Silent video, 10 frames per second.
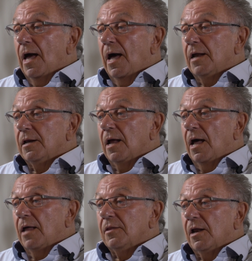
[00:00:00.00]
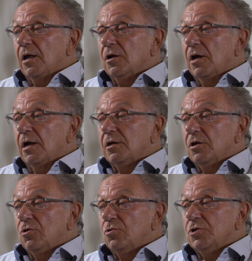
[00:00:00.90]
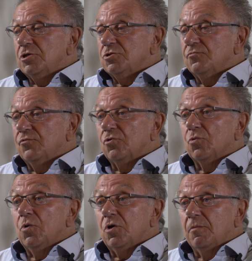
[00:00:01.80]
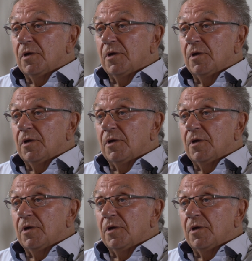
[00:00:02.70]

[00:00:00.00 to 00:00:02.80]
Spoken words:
and then I did audition for the working